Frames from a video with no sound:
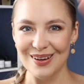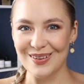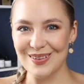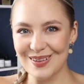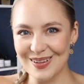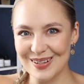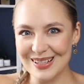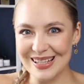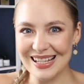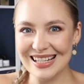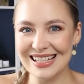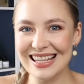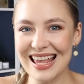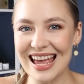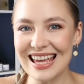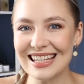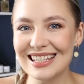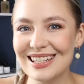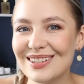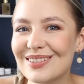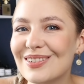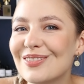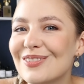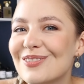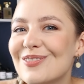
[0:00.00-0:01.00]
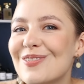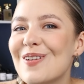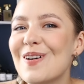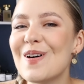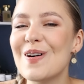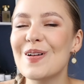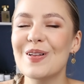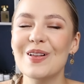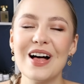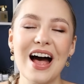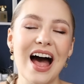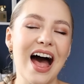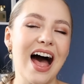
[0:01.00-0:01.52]
Who's excited for
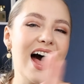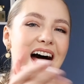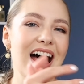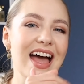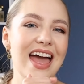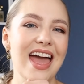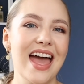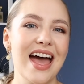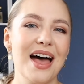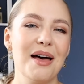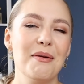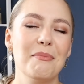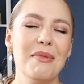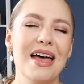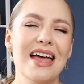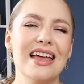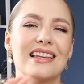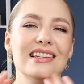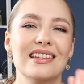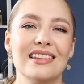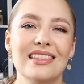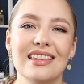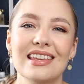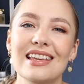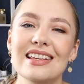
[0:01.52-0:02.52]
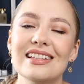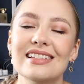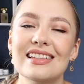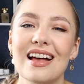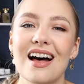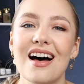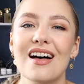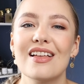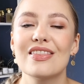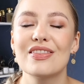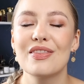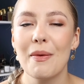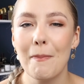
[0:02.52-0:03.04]
fall? I am, and these
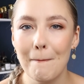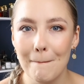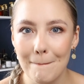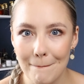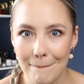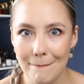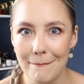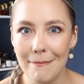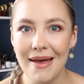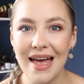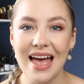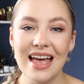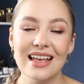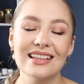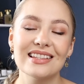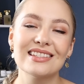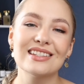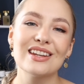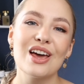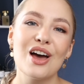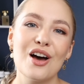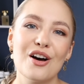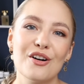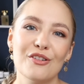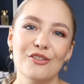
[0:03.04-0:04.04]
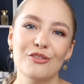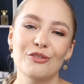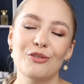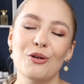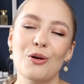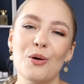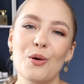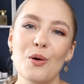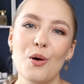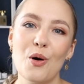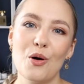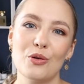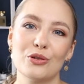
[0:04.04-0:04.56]
are the best
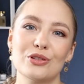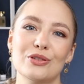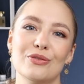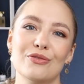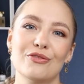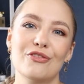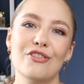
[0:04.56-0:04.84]
fall autumn